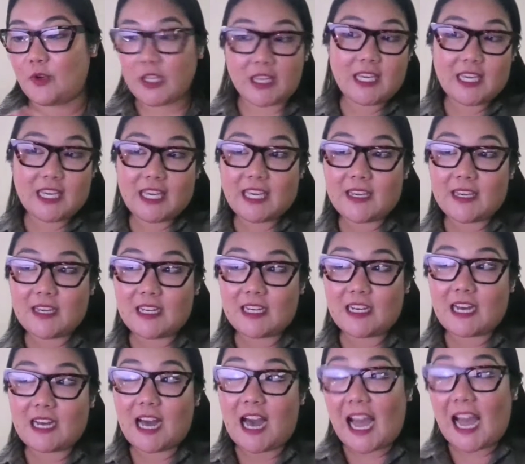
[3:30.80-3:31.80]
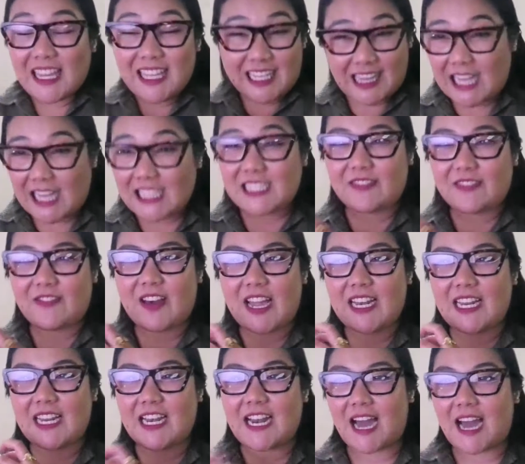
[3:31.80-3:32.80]
really highly
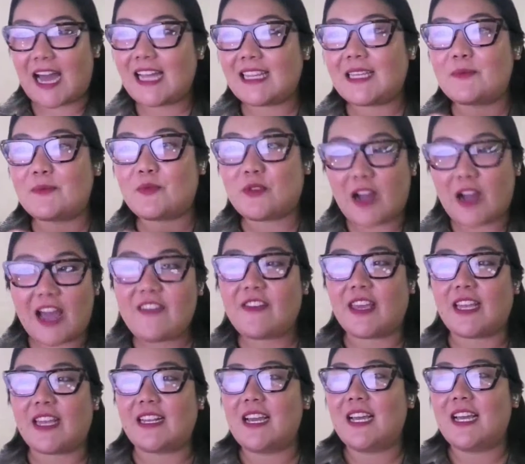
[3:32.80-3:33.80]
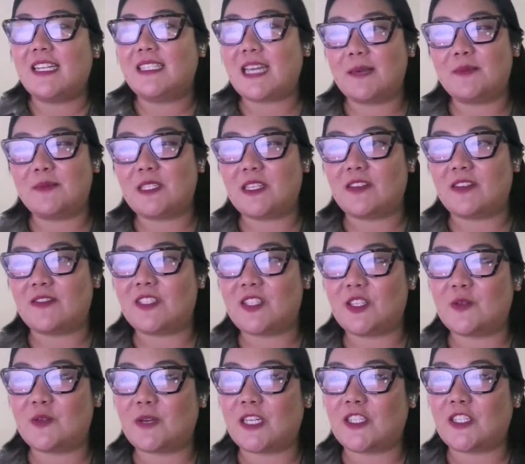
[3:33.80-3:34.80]
classified and highly private types of
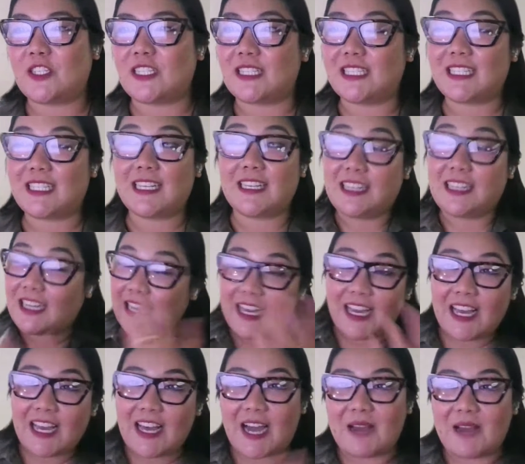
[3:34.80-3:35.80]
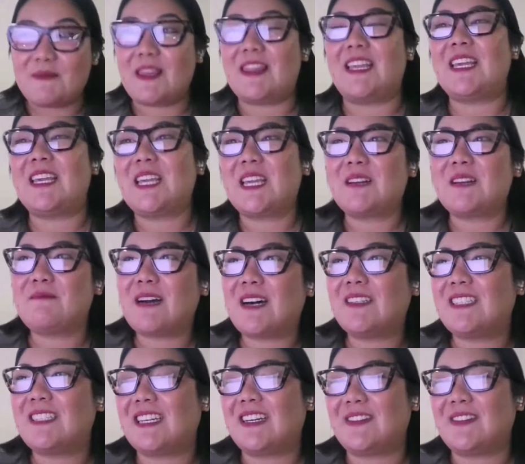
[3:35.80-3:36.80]
situations. I mean, thinking
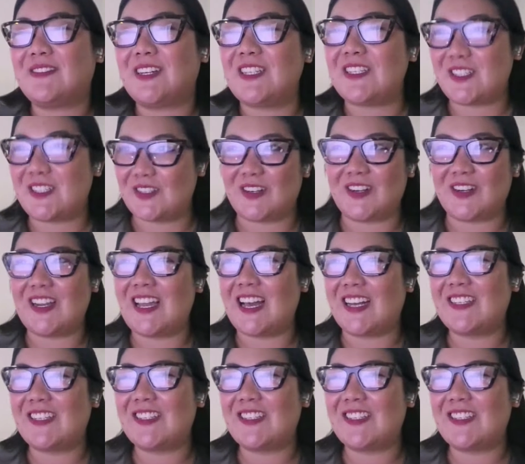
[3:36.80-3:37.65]
about a funny story